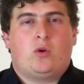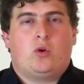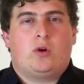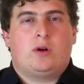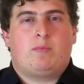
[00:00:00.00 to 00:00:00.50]

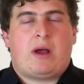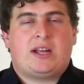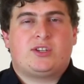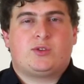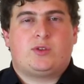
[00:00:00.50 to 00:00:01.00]
or
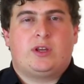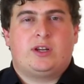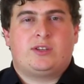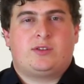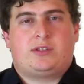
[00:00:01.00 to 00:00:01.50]
pages that
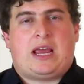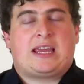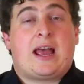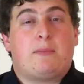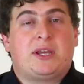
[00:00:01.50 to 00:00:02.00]
are, say,
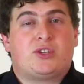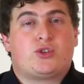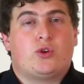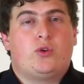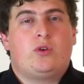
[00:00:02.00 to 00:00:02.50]
coming
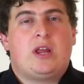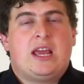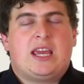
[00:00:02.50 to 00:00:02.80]
soon.